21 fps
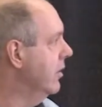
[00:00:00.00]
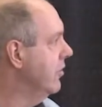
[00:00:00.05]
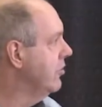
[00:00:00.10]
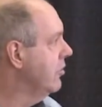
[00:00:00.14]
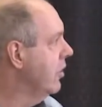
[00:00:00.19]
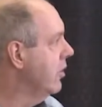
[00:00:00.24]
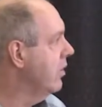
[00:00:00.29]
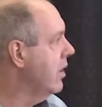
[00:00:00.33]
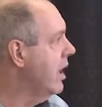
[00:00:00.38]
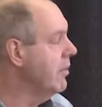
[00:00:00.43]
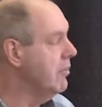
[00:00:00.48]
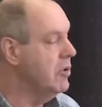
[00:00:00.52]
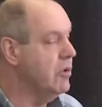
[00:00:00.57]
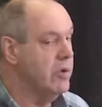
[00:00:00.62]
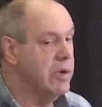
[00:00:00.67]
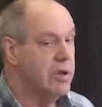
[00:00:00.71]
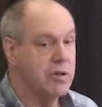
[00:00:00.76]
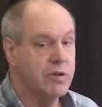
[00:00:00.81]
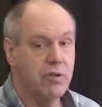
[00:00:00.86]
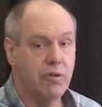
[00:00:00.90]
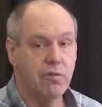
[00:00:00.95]
So I'm
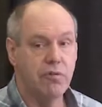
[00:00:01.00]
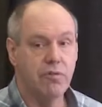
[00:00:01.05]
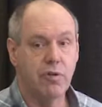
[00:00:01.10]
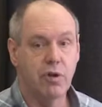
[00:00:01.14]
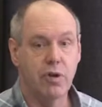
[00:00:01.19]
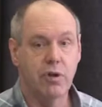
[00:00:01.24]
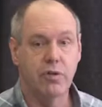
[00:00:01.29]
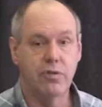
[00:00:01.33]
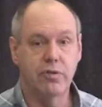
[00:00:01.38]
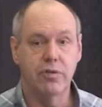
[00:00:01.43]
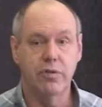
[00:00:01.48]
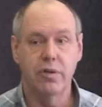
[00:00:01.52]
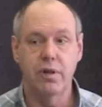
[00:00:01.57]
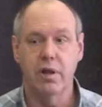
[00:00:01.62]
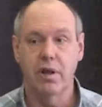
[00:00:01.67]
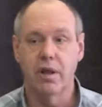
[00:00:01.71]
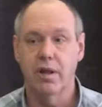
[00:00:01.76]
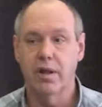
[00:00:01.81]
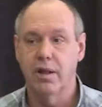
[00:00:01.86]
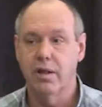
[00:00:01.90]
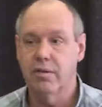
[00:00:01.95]
going to first
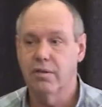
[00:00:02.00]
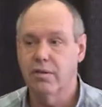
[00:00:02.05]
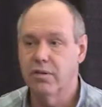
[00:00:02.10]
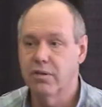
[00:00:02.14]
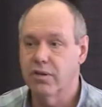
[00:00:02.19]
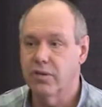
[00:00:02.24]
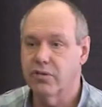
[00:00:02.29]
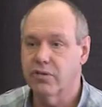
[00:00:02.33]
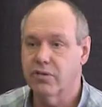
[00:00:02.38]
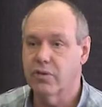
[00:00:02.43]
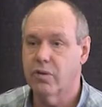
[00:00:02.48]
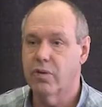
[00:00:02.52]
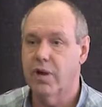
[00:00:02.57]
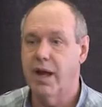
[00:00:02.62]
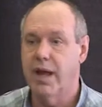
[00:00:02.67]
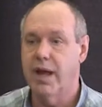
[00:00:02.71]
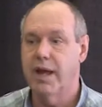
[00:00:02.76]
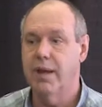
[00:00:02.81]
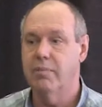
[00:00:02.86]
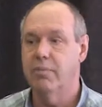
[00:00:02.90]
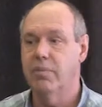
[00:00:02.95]
uh,
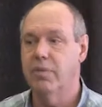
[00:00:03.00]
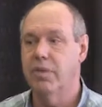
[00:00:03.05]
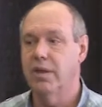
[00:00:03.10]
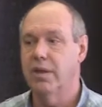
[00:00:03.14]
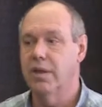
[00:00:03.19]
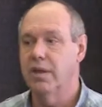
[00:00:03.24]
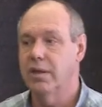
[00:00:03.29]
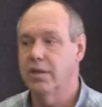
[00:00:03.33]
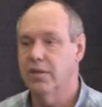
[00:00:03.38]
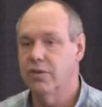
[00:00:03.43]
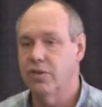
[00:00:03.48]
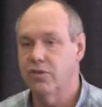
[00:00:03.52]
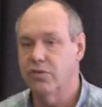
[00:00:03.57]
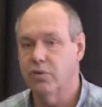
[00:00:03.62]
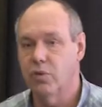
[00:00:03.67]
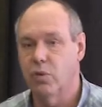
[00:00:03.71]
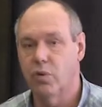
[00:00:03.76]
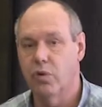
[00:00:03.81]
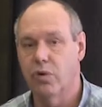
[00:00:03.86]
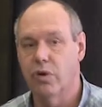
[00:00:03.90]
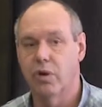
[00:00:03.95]
describe the
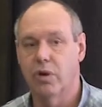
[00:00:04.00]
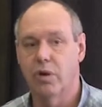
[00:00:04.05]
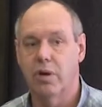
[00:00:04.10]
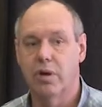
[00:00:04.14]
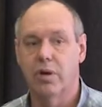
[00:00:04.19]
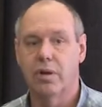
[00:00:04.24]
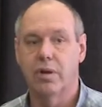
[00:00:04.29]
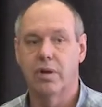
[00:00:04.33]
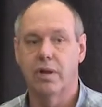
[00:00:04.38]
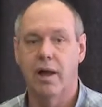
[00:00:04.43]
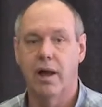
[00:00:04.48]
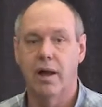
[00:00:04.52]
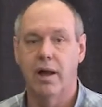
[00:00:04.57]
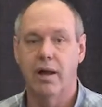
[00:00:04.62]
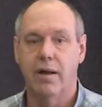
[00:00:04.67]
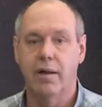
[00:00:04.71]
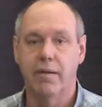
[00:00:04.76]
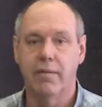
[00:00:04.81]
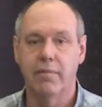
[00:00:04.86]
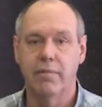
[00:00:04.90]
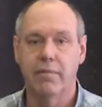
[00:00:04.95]
disorder
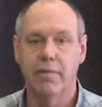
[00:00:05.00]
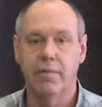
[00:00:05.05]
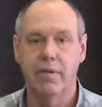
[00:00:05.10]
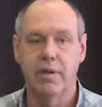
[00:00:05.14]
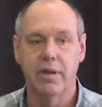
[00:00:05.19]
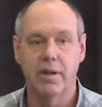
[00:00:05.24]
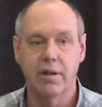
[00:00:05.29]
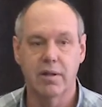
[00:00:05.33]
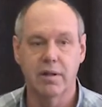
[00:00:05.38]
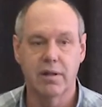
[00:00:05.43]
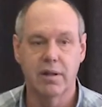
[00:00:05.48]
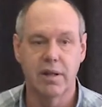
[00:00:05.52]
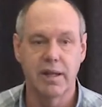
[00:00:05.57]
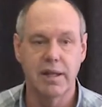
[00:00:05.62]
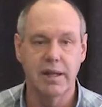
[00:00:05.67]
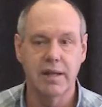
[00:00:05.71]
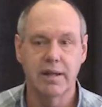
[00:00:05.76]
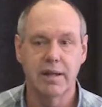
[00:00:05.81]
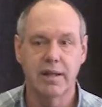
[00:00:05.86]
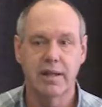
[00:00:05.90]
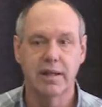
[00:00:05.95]
um,
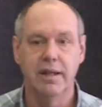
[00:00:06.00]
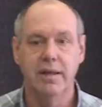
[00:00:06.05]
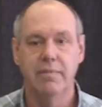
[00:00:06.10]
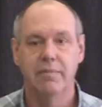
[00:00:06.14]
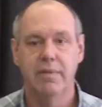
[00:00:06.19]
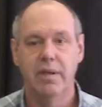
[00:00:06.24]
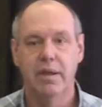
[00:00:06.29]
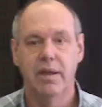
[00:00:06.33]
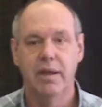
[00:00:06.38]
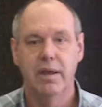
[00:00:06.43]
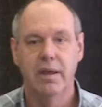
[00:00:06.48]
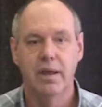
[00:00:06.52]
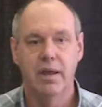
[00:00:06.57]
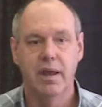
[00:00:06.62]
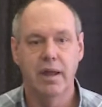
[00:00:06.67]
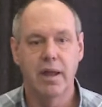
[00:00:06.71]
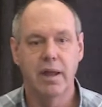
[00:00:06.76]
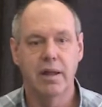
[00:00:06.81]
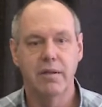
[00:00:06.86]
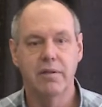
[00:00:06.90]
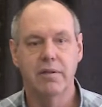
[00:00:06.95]
clinically,
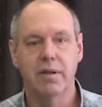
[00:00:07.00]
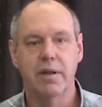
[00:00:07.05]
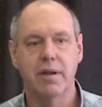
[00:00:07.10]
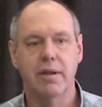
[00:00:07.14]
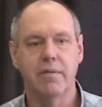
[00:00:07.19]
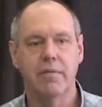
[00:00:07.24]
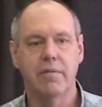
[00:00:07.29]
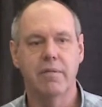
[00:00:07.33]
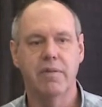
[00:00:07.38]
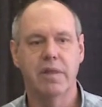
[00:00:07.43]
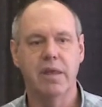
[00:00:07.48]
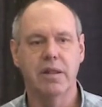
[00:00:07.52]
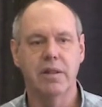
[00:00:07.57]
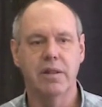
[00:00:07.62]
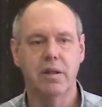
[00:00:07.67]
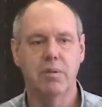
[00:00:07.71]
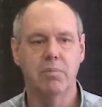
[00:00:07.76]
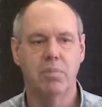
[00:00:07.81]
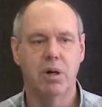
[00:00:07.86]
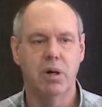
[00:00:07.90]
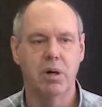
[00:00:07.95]
and uh, then
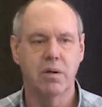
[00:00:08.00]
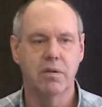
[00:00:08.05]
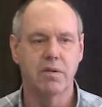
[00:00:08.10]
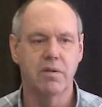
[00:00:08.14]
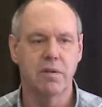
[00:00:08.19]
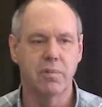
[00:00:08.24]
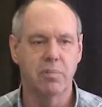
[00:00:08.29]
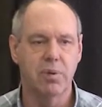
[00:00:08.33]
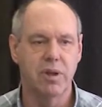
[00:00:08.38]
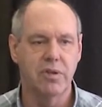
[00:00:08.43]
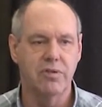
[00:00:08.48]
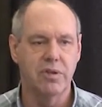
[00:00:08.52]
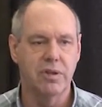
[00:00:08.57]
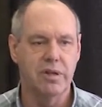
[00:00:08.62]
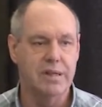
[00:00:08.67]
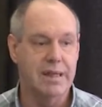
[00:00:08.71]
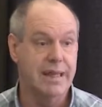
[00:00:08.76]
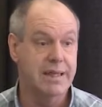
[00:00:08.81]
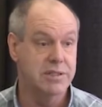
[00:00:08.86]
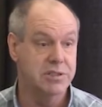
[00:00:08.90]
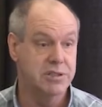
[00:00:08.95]
the bulk of the
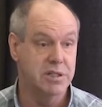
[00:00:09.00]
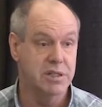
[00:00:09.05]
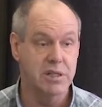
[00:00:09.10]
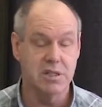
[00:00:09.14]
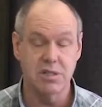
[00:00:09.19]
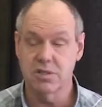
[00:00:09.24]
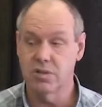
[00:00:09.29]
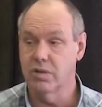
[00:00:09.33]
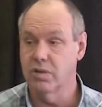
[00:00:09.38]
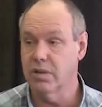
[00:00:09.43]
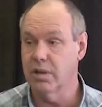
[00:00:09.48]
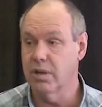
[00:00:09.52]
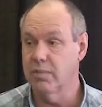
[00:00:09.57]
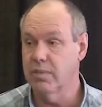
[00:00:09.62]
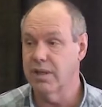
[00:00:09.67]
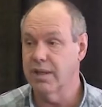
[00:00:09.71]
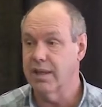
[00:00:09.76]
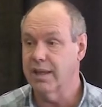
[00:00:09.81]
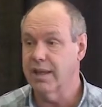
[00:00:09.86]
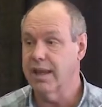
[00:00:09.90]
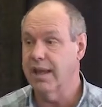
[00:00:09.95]
presentation is going to
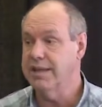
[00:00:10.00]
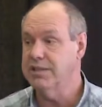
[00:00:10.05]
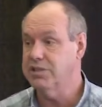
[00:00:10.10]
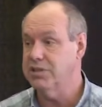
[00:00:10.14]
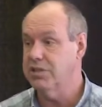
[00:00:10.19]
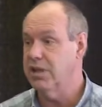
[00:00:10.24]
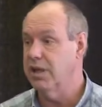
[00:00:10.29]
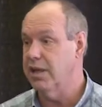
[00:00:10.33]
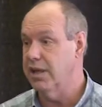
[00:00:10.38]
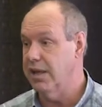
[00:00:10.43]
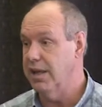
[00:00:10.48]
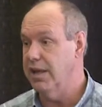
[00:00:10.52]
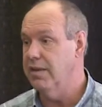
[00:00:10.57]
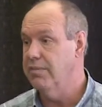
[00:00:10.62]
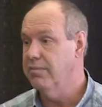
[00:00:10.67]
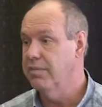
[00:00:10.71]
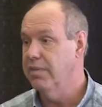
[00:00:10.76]
be a case study,